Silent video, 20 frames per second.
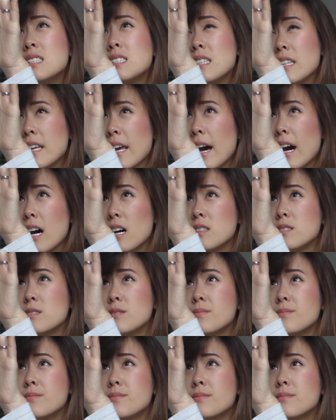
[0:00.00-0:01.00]
Yeah.
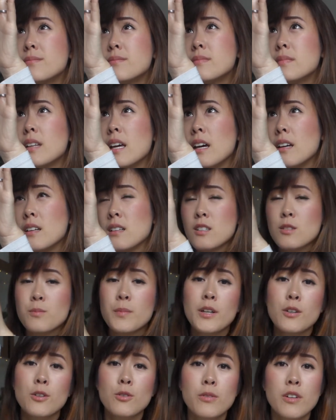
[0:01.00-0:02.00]
And it's
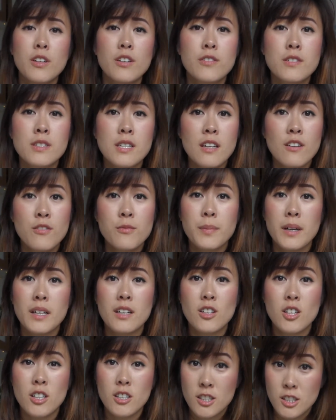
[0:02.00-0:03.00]
microwave safe, but
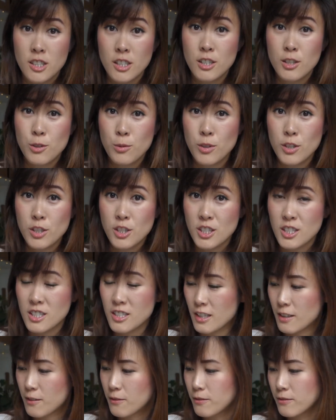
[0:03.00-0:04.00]
not dishwasher
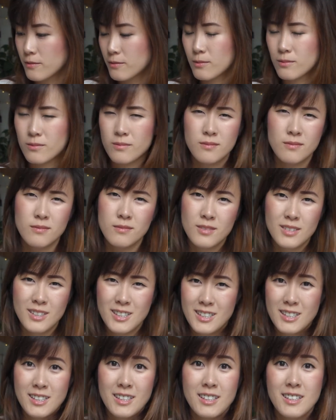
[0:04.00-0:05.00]
safe.
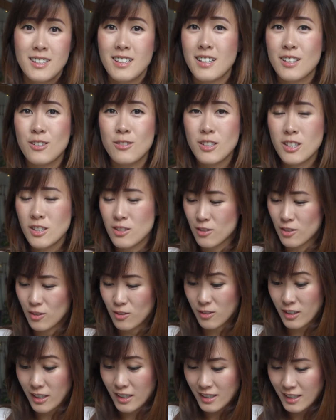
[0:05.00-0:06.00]
Like, you need to
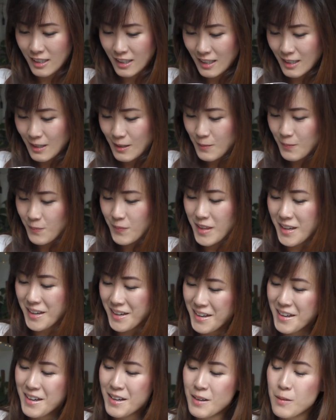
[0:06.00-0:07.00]
know, right?
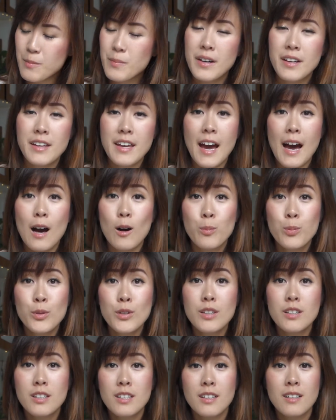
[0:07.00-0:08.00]
But yeah, I'll
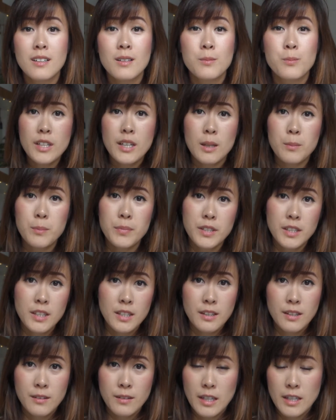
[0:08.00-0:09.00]
put the
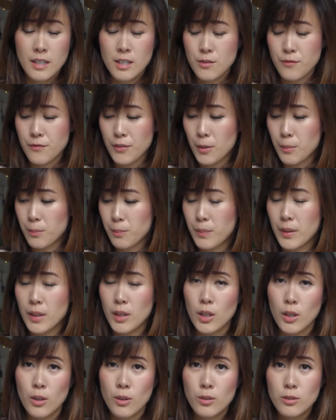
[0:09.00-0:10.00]
company that it's from
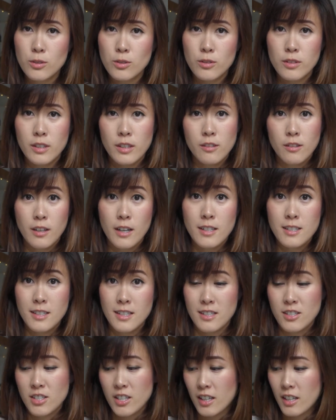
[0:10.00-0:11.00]
below so that you guys
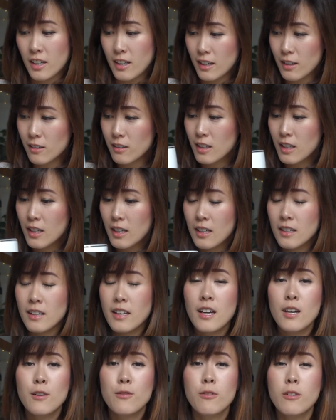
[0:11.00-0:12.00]
can check it out.
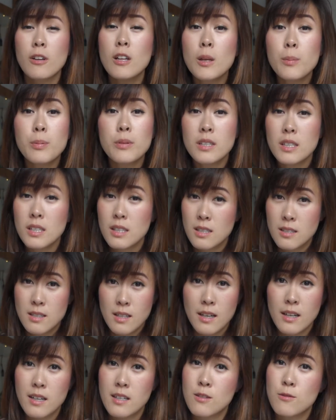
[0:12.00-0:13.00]
They have really pretty
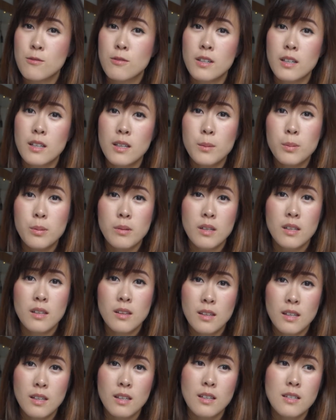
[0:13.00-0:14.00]
designs, really pretty
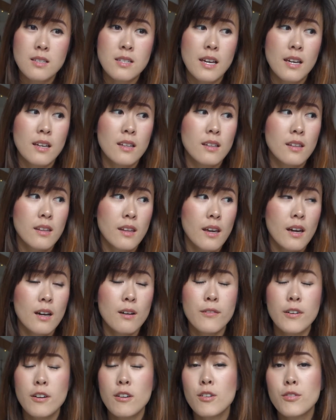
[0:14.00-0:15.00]
things, and they
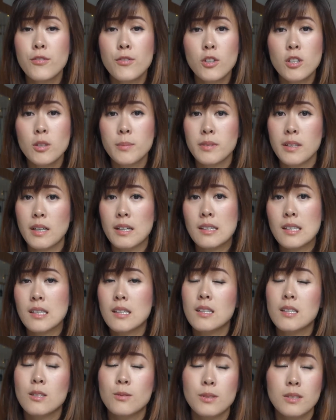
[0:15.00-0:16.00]
are very affordable. I
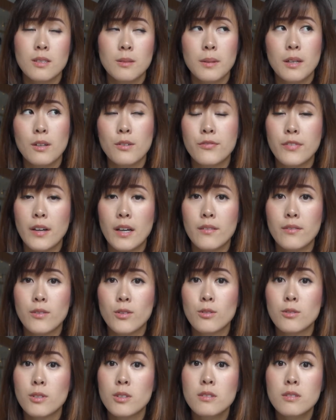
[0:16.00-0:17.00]
think this was about 5
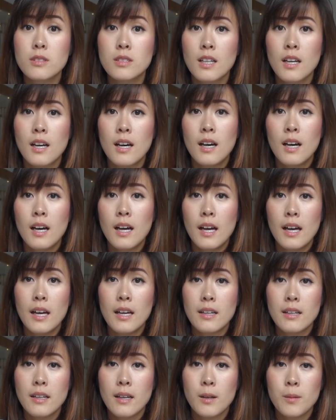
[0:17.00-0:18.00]
euros.
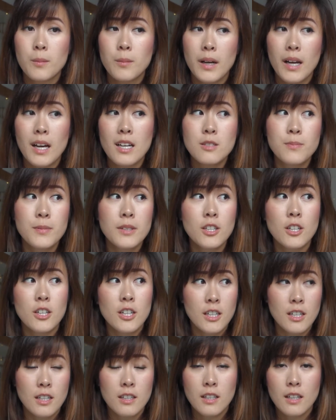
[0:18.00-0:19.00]
And my husband got
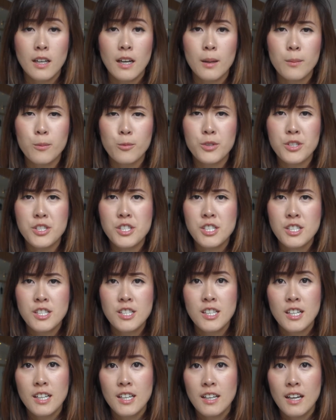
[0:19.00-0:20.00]
another cup, which
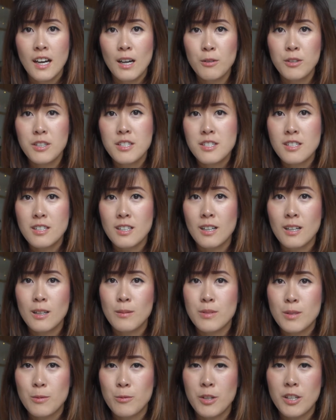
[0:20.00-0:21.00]
I will insert the
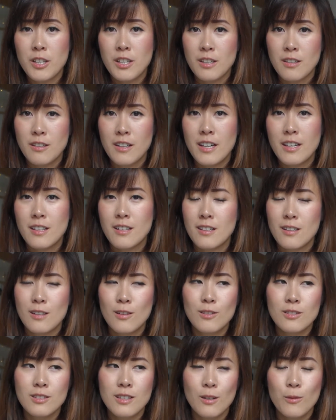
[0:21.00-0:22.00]
clip somewhere here, and it
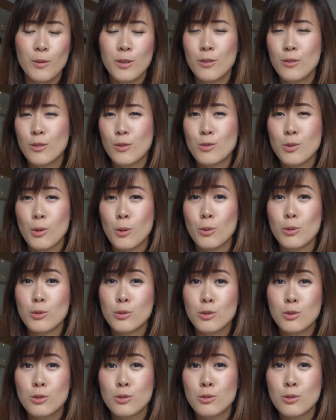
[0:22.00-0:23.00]
looks like one of those old
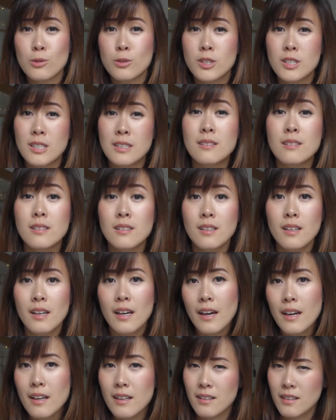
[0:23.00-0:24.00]
school tin
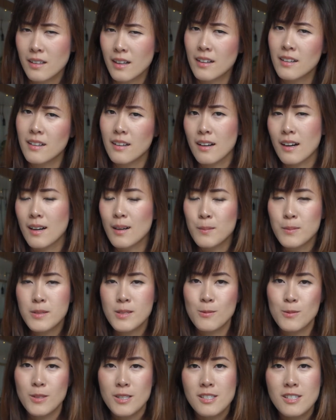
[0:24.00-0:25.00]
can kind of
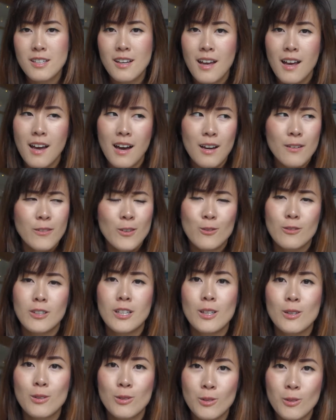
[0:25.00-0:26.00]
cups, which I found
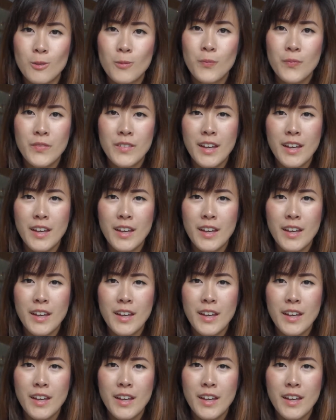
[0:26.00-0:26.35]
really cool.